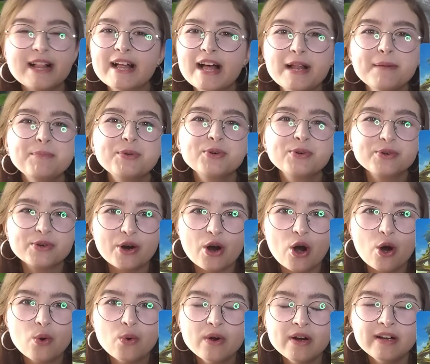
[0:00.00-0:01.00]
help you
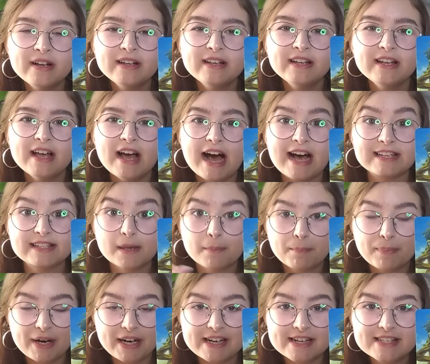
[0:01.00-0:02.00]
grow as a
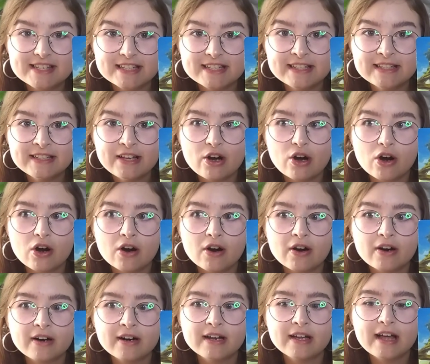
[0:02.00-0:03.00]
person,
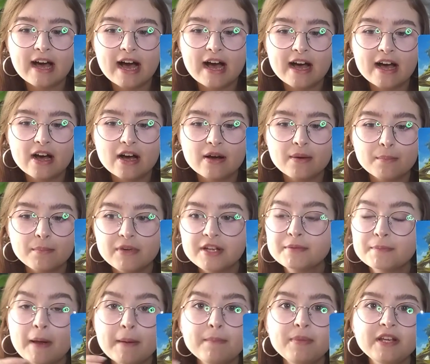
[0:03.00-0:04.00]
or
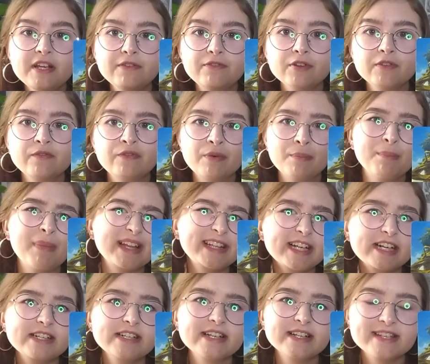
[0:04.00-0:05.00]
it might be even the
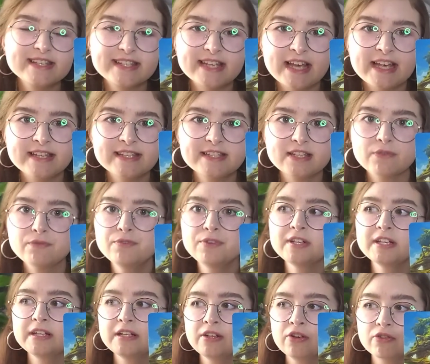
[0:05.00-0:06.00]
material sense,
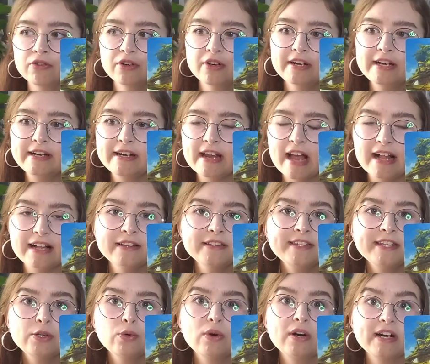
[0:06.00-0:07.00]
something in your
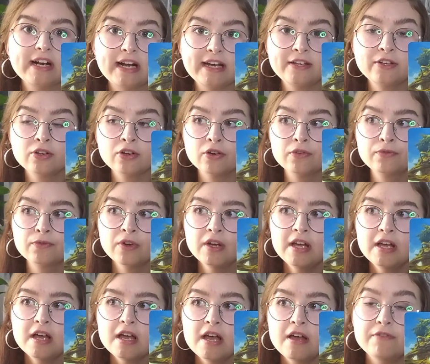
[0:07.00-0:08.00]
reality where kind of
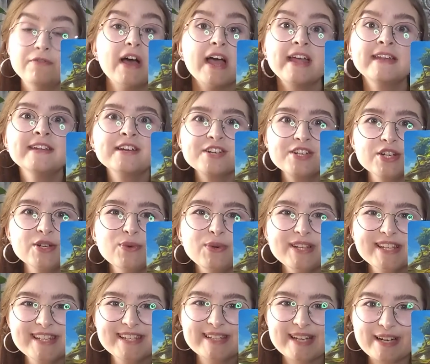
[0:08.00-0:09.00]
the energy
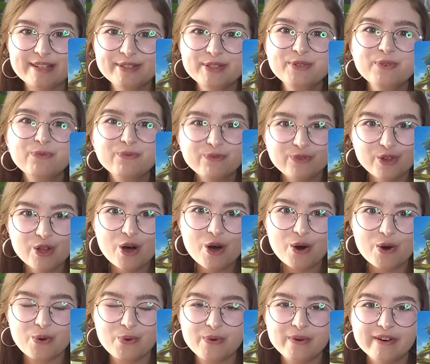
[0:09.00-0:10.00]
will start to
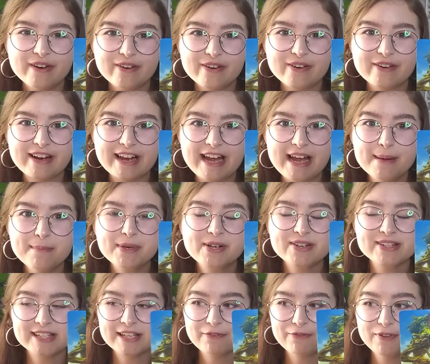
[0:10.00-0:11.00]
flow, okay?
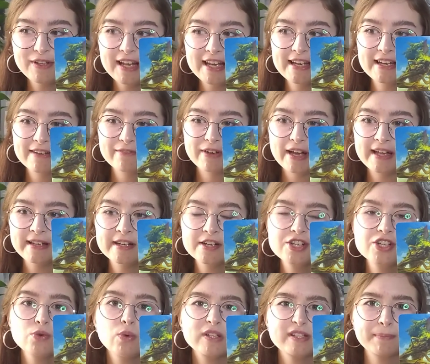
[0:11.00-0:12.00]
Because I feel like the
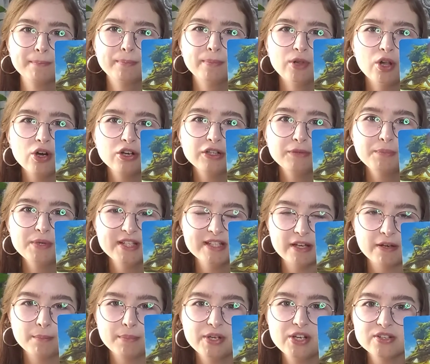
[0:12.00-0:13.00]
energy was blocked
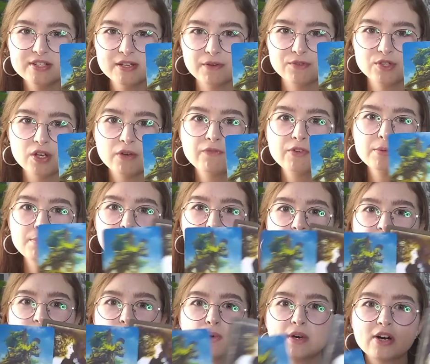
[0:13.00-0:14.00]
because of something,
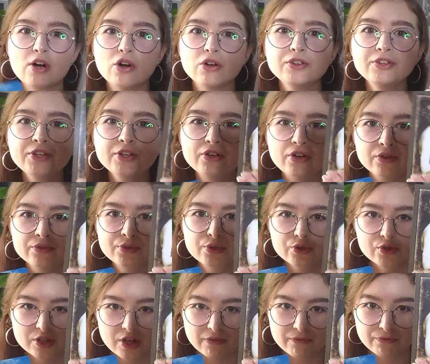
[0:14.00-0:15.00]
because you were holding on to
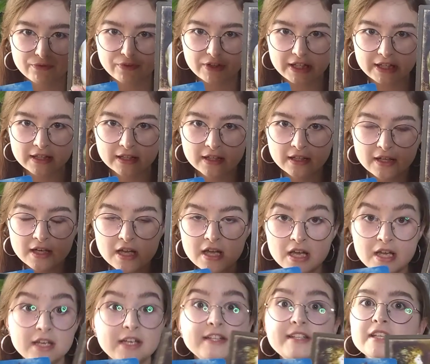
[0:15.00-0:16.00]
something.
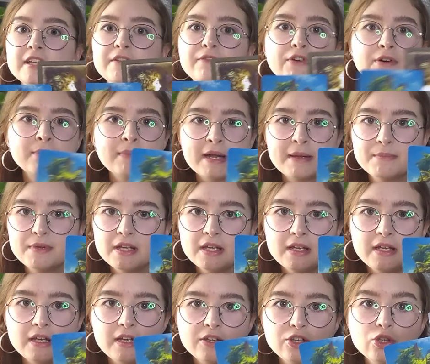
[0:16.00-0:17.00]
It either might
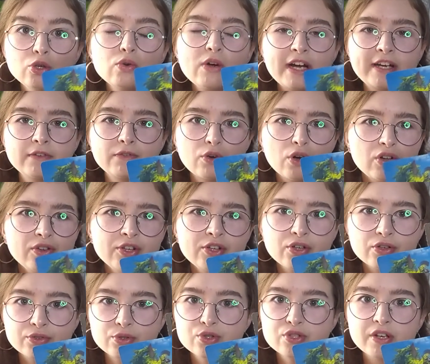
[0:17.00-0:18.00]
be you kind of holding
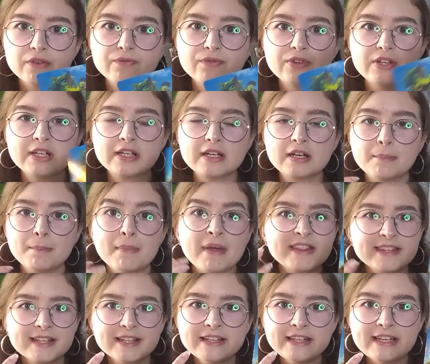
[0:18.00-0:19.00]
on to something
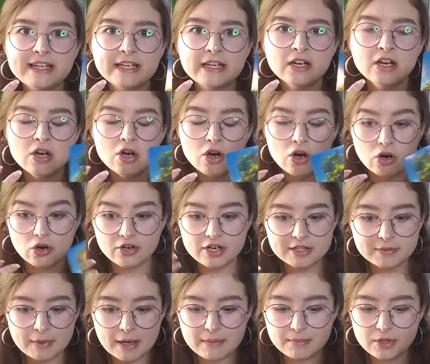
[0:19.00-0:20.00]
mentally, or
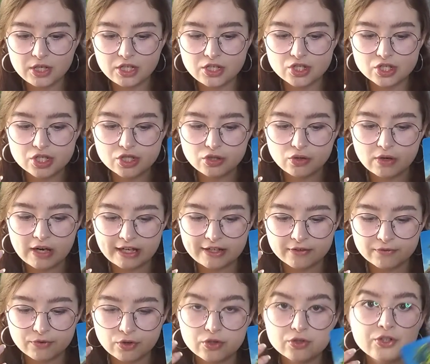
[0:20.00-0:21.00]
it might be just you kind
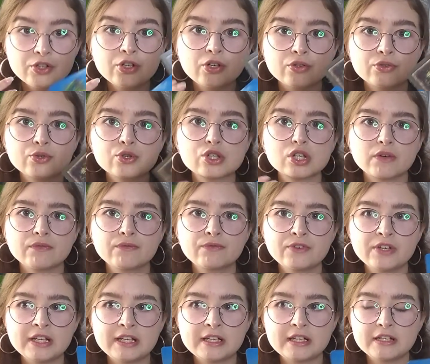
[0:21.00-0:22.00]
of holding on to
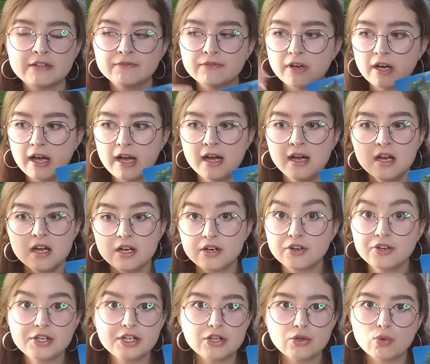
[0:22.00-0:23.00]
something in the
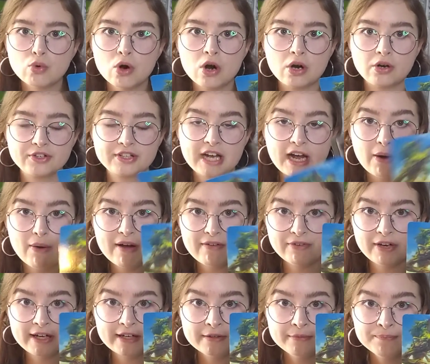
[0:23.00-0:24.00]
real world.
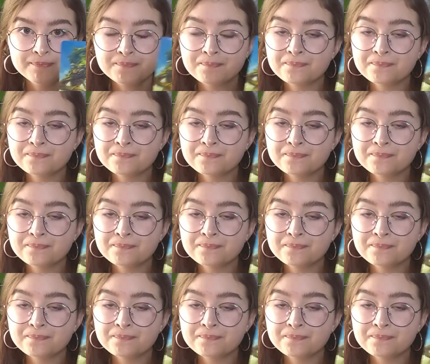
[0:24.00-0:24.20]
However,